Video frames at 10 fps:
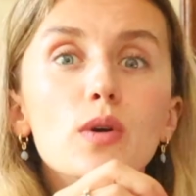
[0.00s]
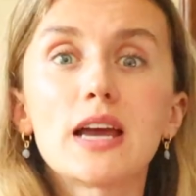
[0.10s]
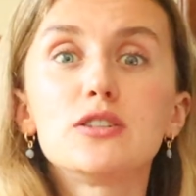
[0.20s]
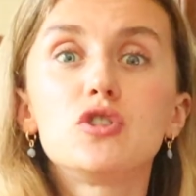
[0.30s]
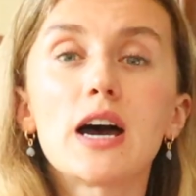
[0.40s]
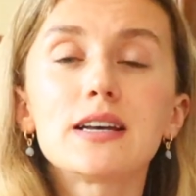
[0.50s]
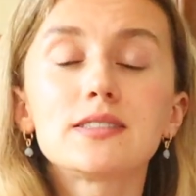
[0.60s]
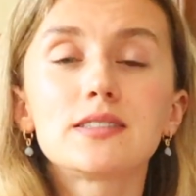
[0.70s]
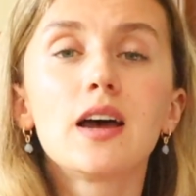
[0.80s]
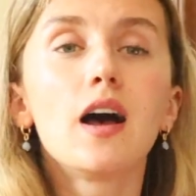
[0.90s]
to
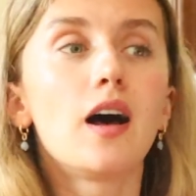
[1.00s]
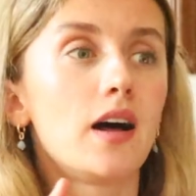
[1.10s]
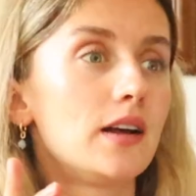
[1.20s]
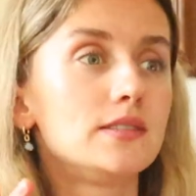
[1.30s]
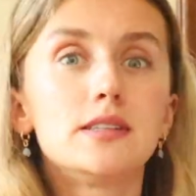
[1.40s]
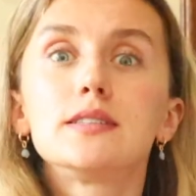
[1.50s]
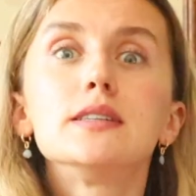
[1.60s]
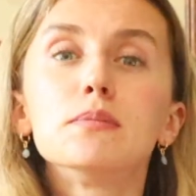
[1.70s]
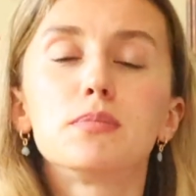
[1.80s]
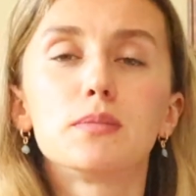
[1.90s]
adjust uh, the
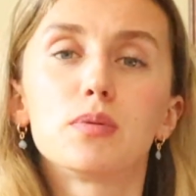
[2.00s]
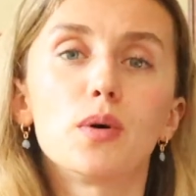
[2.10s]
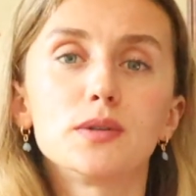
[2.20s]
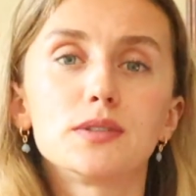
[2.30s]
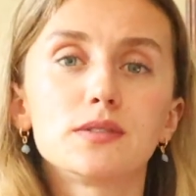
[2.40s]
simple plot.